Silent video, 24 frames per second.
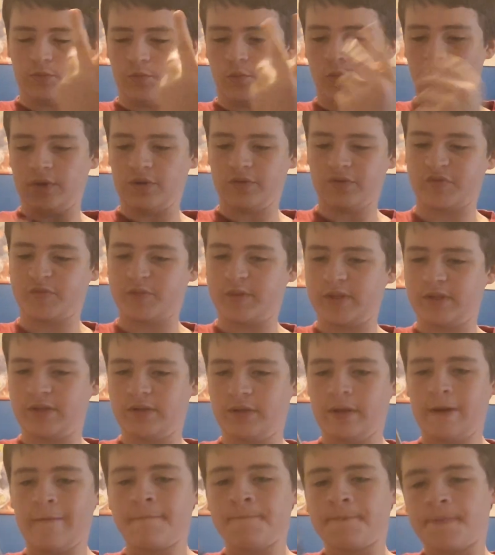wheel spin.
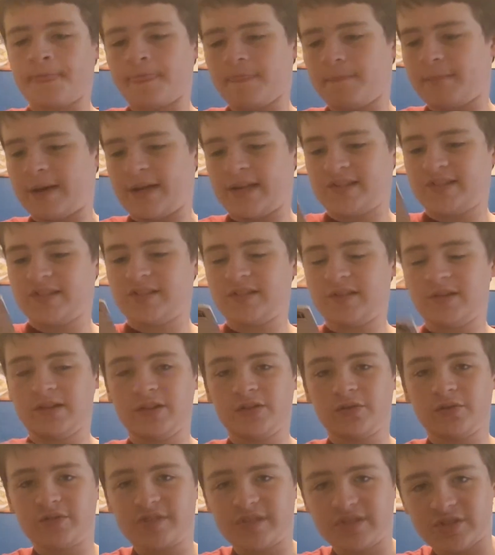My
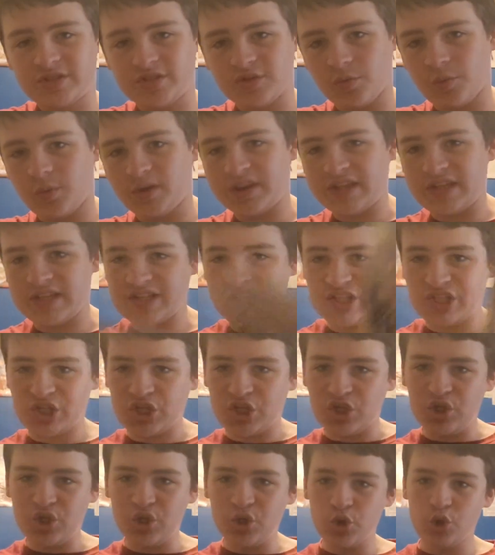little sister won this
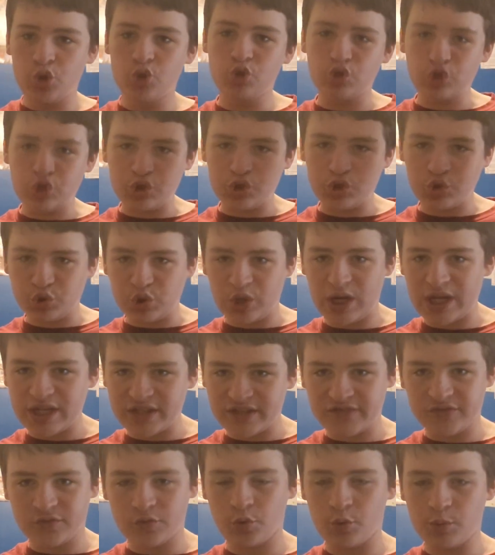huge
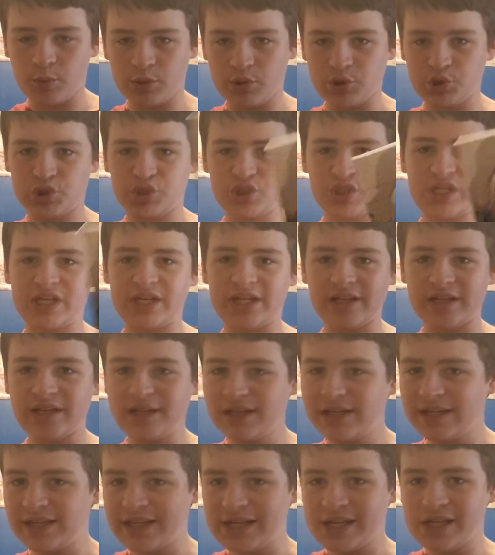Transformers thing.
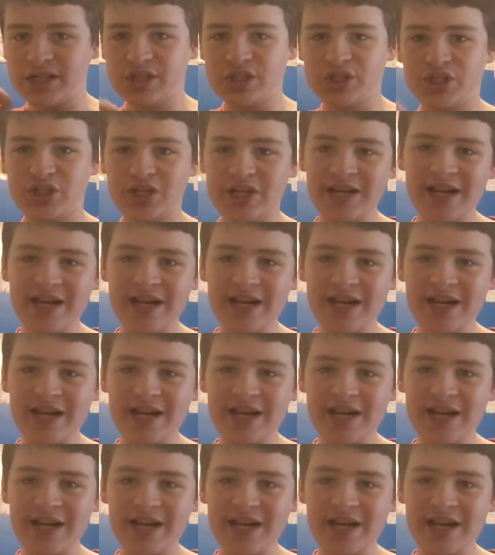She